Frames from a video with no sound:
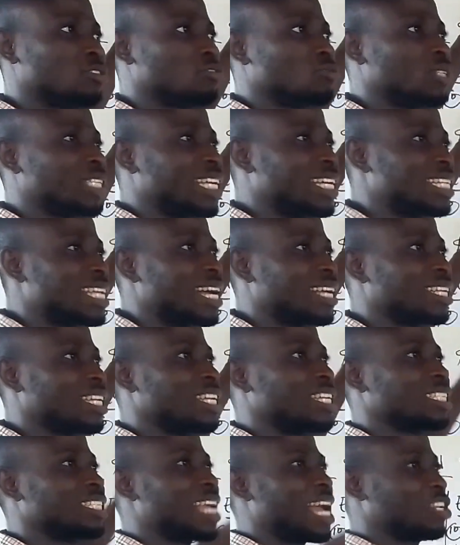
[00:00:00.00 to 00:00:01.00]
together.
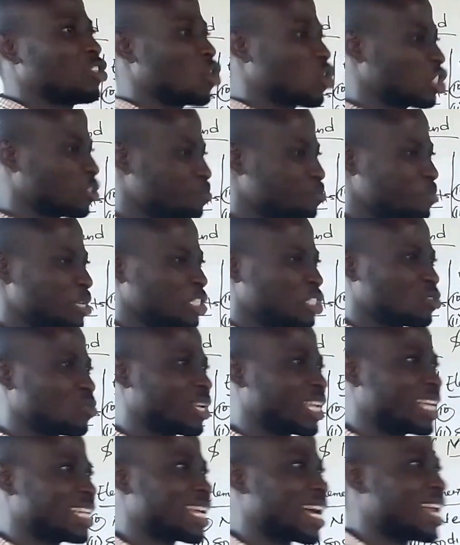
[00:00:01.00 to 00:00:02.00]
They are just mixed
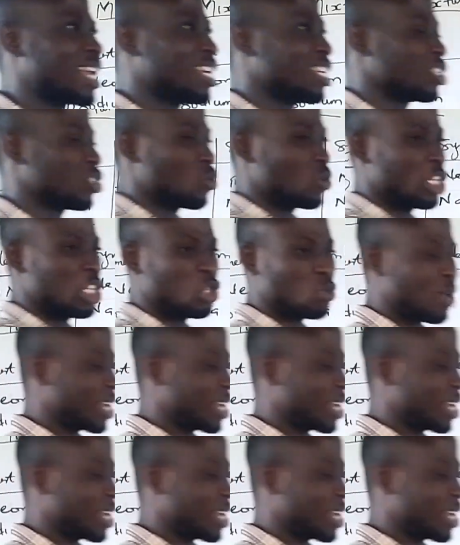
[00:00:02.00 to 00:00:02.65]
together. So this